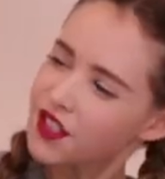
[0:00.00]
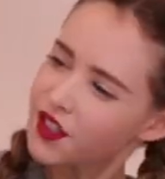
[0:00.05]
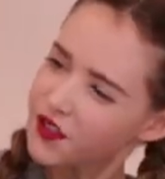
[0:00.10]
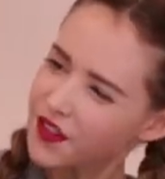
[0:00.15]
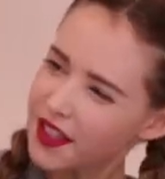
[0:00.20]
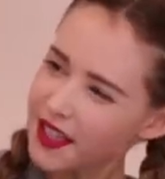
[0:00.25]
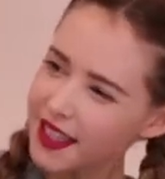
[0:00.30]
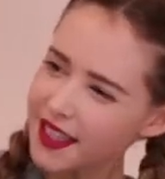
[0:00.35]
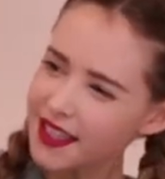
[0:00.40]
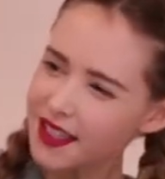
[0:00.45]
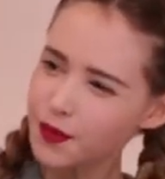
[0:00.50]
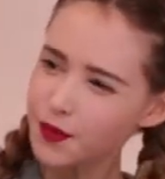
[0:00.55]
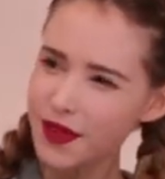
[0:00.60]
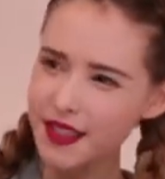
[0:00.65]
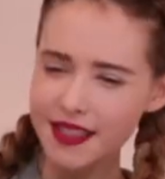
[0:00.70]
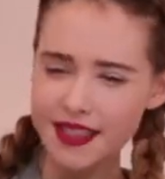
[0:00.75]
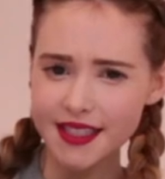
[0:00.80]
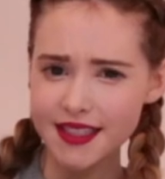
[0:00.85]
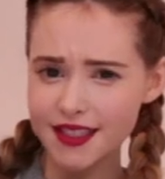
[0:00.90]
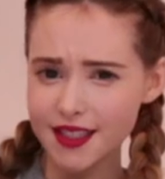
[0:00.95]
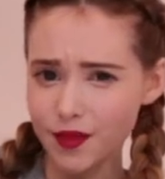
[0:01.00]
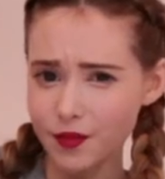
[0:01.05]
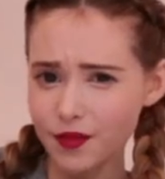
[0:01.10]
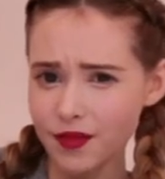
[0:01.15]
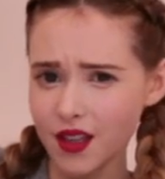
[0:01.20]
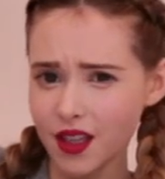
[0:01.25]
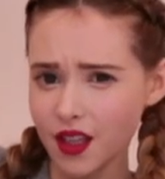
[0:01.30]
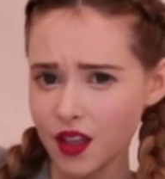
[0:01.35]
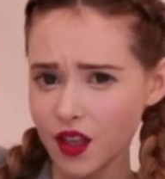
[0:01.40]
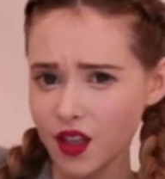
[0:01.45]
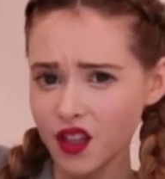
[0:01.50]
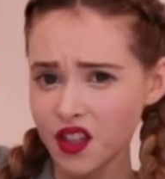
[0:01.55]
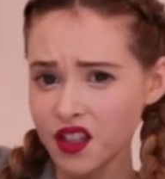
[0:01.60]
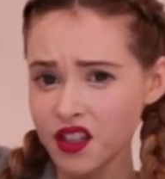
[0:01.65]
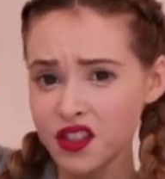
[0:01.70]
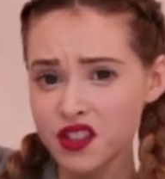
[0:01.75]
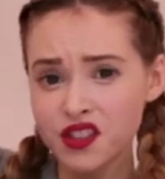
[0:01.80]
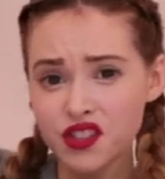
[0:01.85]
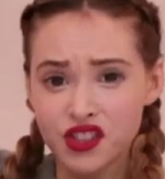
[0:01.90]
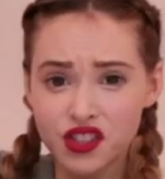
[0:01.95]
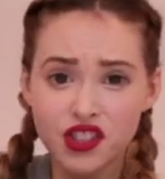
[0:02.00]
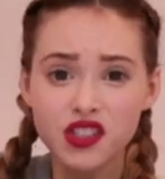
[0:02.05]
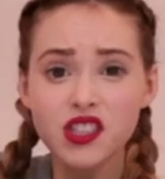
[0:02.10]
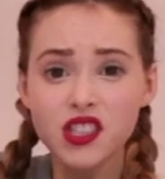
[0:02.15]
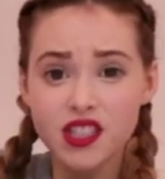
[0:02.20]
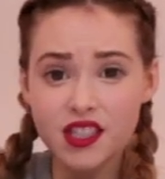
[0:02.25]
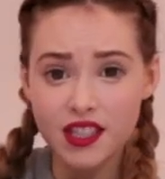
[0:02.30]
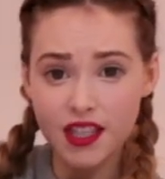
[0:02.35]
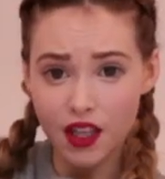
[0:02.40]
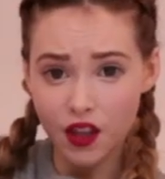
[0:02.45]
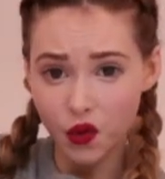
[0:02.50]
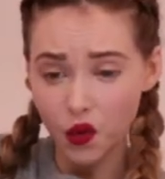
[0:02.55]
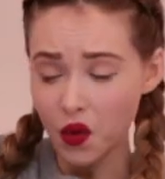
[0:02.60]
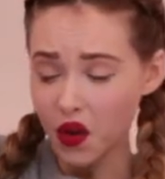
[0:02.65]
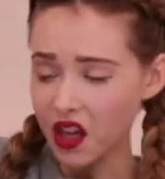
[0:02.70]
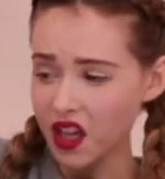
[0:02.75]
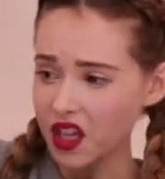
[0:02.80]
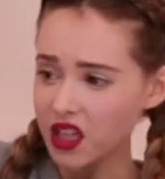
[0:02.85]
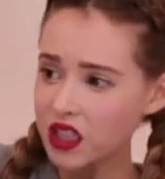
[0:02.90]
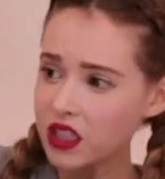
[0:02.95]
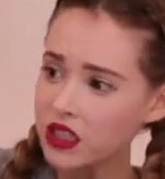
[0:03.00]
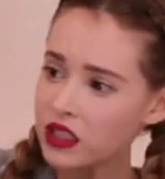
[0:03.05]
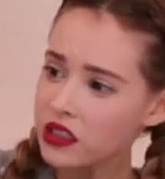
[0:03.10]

still feel like it's missing something. Je ne sais quoi.